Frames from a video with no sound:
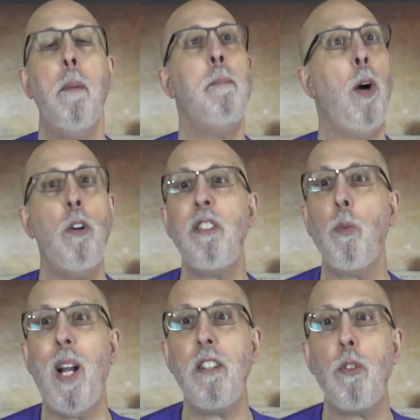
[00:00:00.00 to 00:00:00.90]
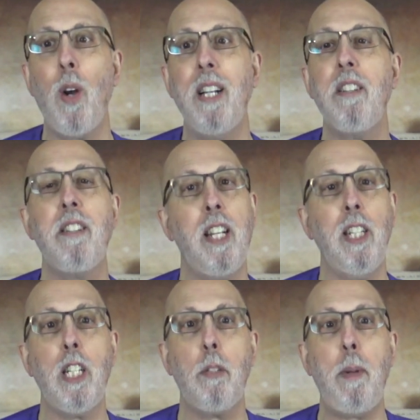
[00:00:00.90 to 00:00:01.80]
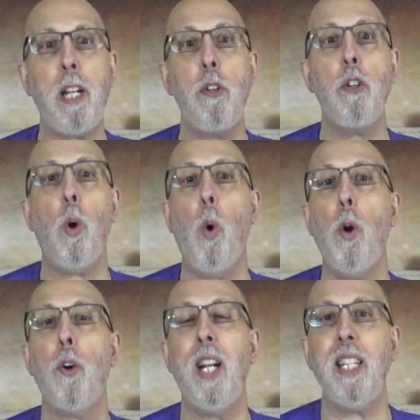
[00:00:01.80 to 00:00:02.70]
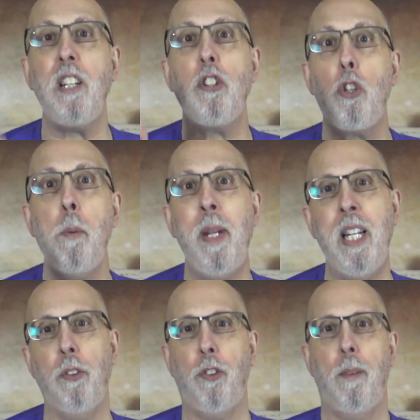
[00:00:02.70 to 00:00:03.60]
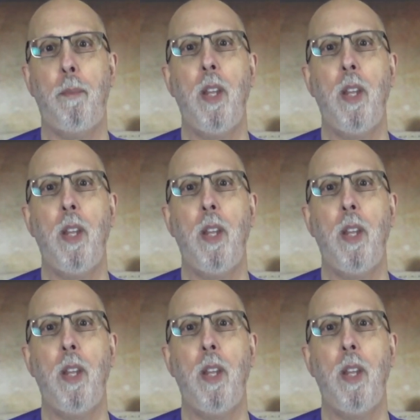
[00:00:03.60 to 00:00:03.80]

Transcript: most restaurants still expect you to order at least two meals.